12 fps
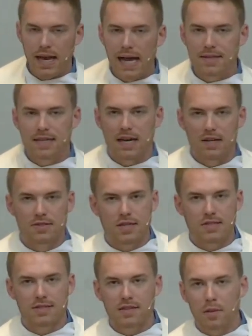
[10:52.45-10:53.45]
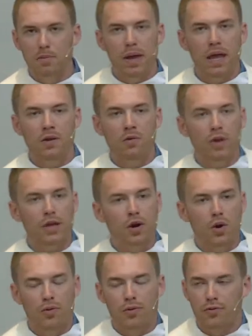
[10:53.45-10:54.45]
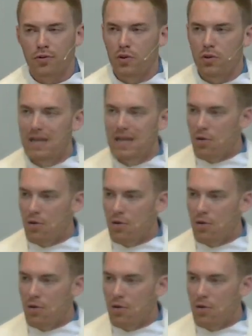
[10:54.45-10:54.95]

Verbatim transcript: God tells us that the pain we go through